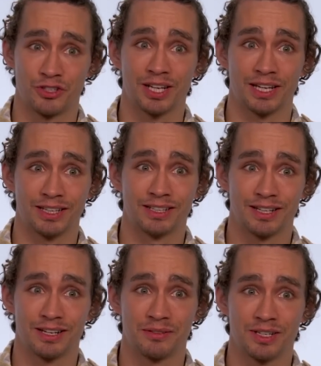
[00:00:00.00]
chilly, you know
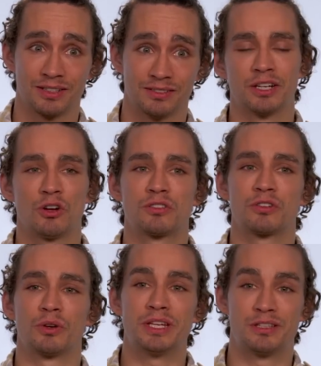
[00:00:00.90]
what I mean? And
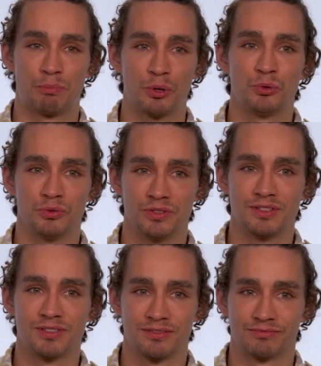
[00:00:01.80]
also he
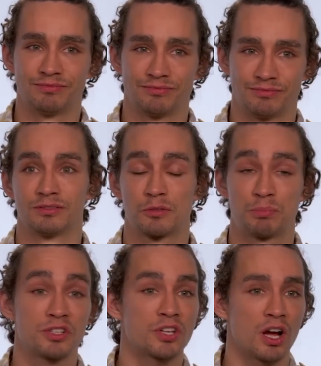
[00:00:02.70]
spoons. It's
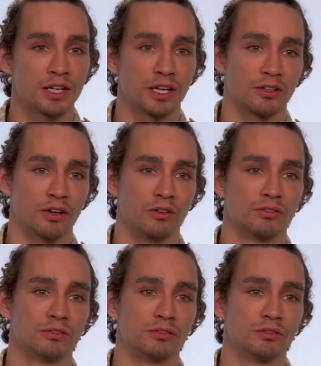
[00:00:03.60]
platonic, though.